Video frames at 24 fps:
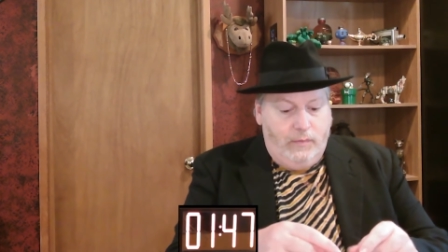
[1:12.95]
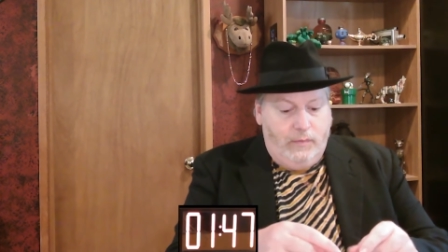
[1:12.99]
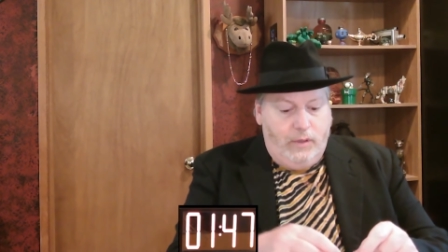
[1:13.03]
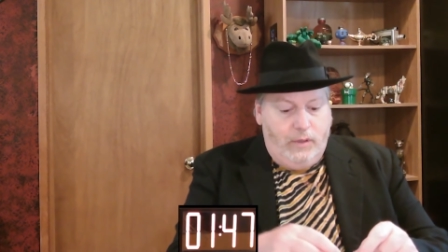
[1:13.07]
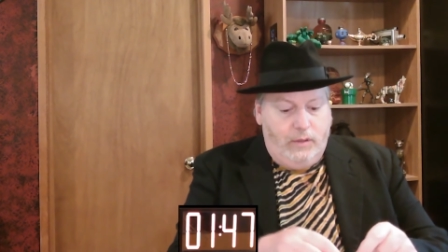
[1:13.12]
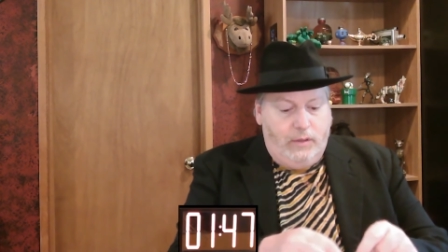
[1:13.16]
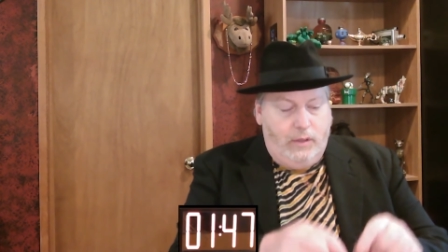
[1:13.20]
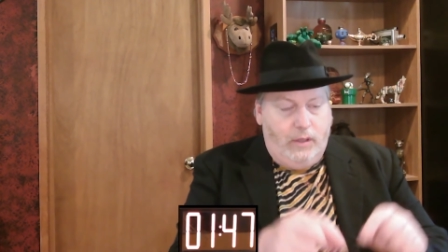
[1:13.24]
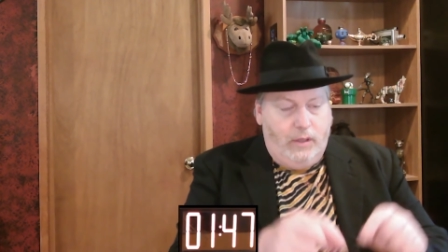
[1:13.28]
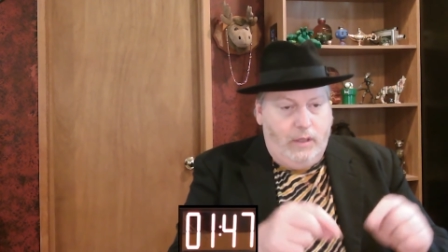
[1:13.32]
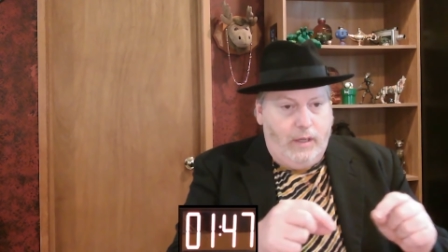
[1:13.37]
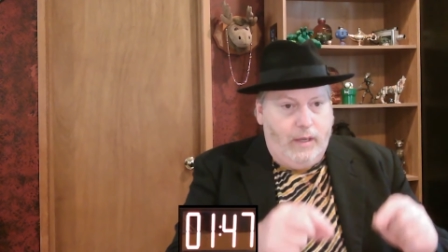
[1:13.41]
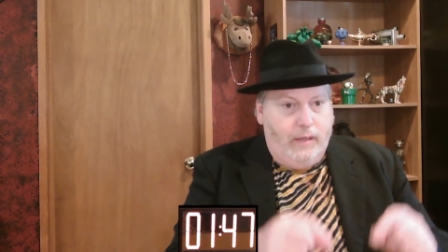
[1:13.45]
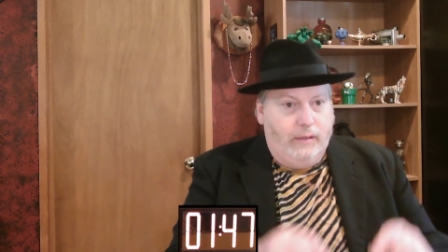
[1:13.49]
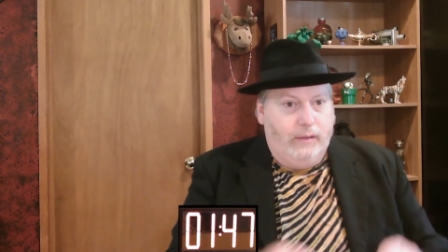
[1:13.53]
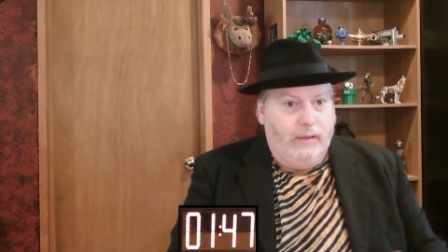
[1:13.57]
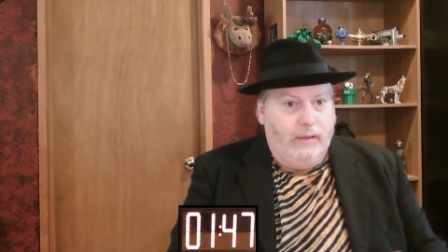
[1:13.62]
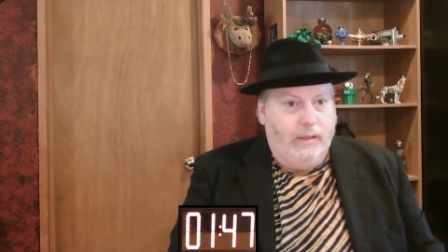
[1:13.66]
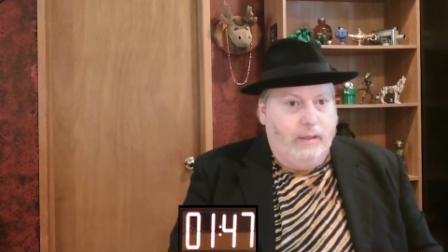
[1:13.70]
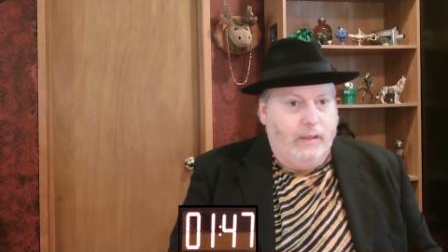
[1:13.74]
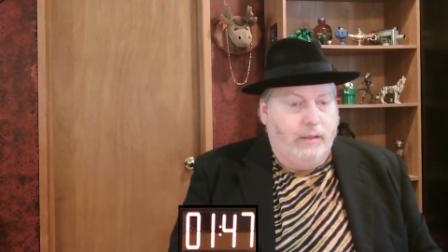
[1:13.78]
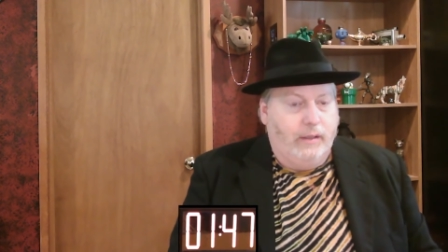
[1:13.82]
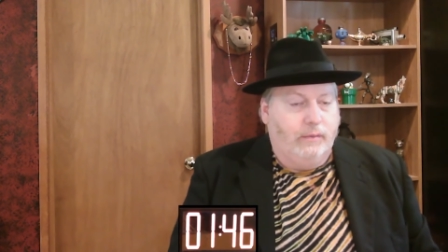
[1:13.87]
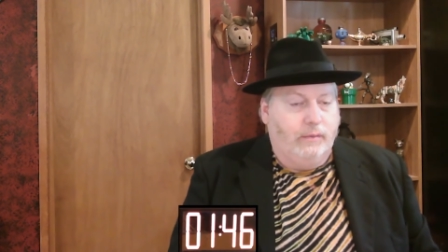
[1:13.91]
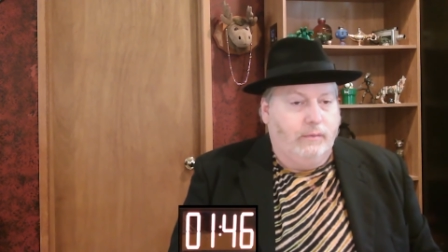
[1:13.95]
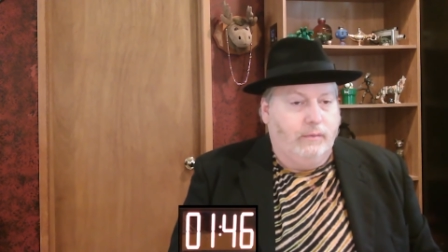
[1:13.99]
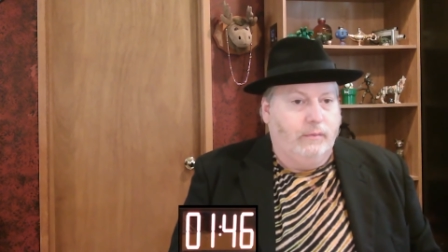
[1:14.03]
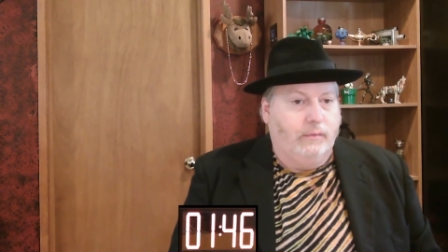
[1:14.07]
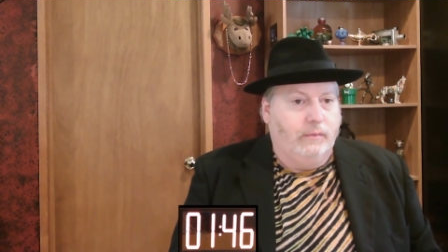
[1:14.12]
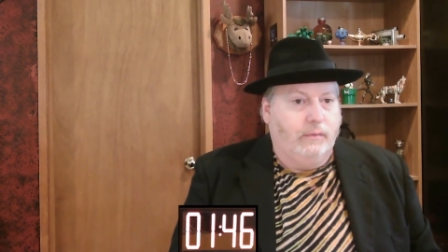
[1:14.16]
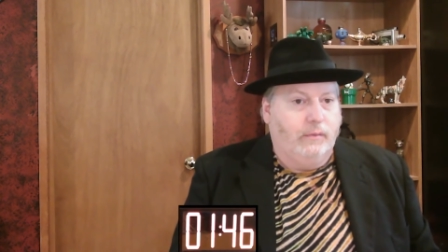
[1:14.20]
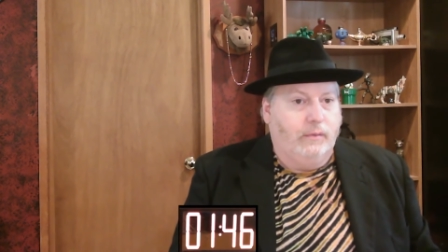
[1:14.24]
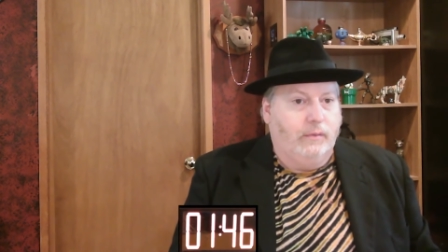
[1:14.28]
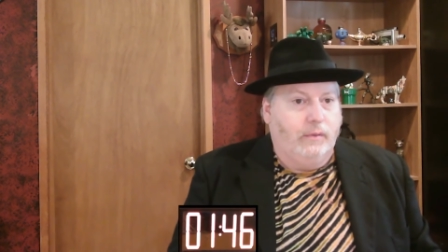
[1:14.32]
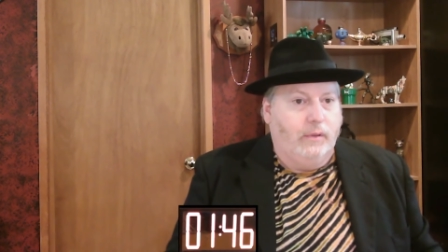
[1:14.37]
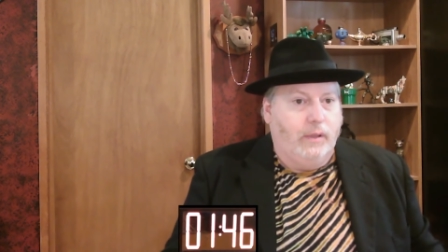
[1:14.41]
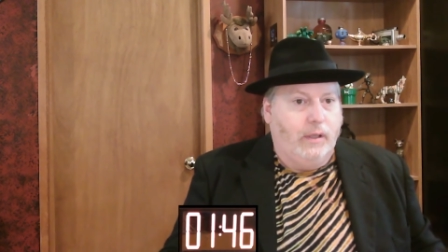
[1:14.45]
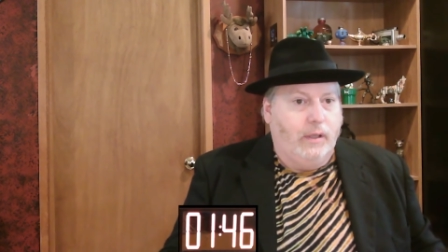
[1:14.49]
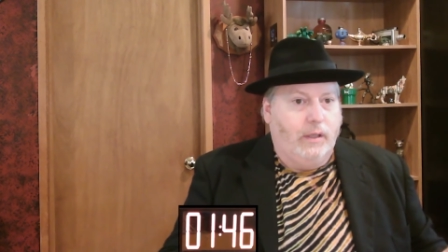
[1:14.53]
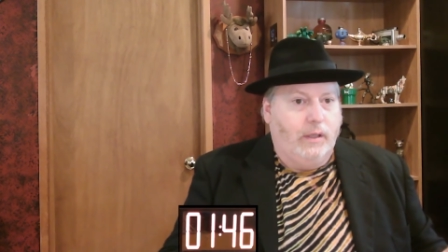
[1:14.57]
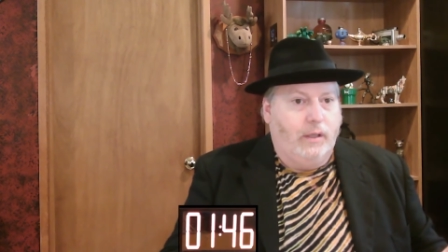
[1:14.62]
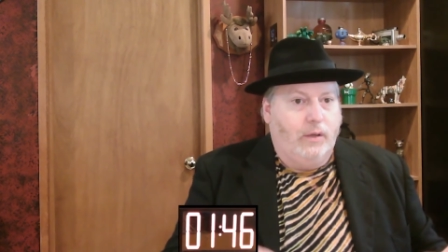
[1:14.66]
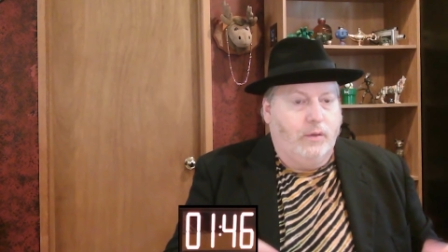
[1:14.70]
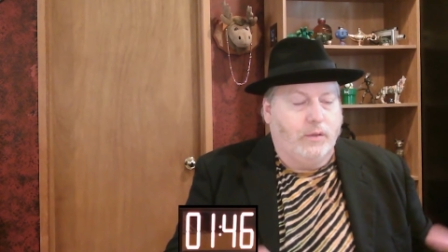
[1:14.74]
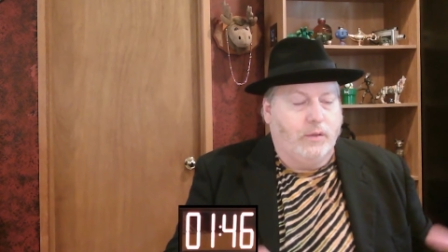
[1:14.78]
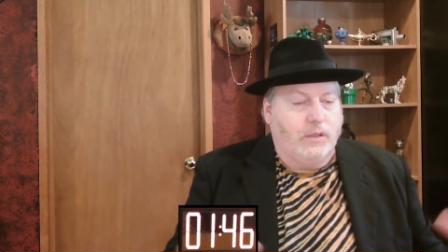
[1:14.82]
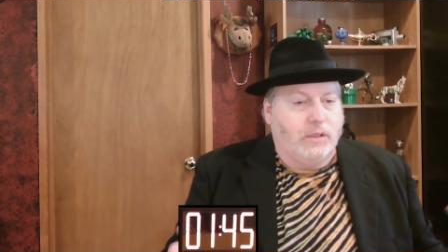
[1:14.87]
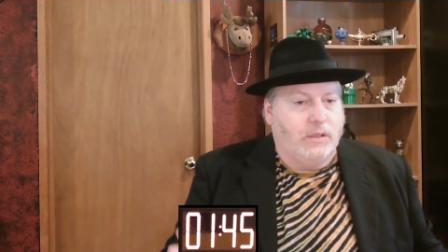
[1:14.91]
that they had lit, and
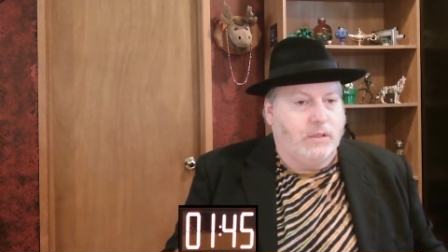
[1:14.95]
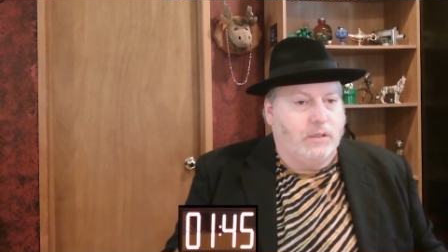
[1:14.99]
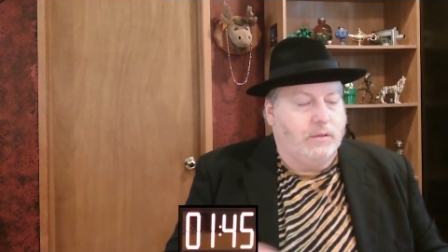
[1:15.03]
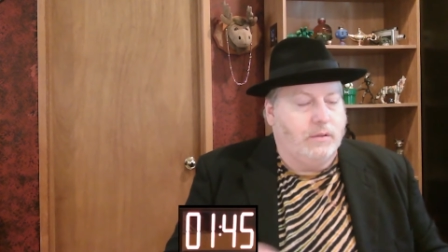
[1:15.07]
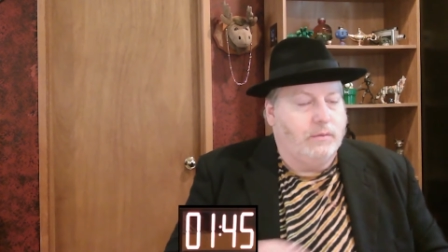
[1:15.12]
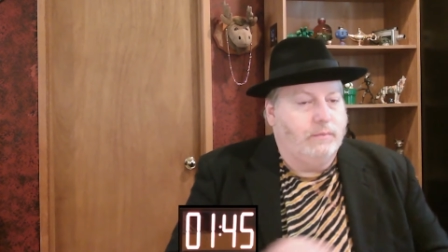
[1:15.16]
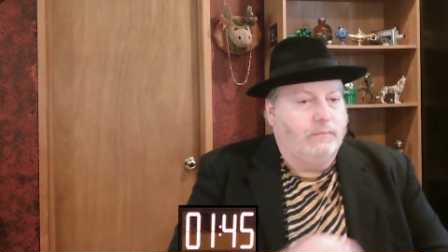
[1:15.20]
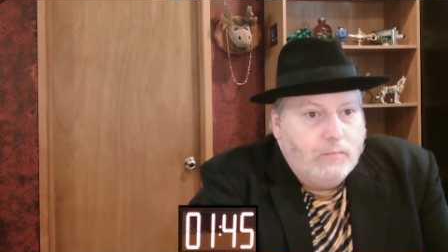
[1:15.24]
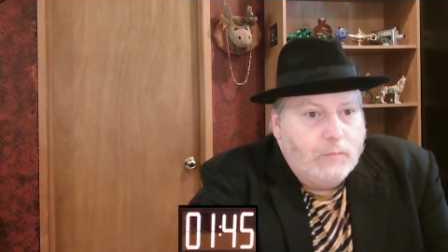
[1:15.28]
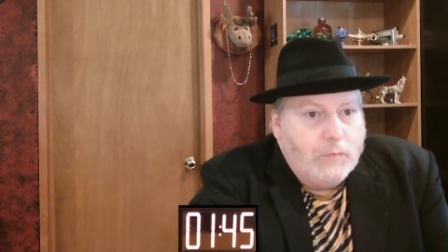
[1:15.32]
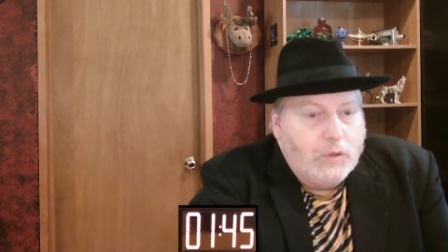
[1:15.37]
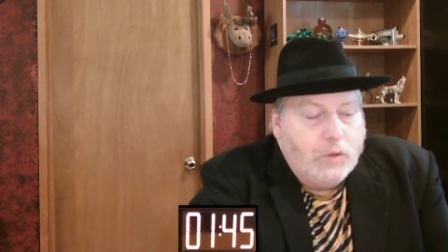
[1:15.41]
they were just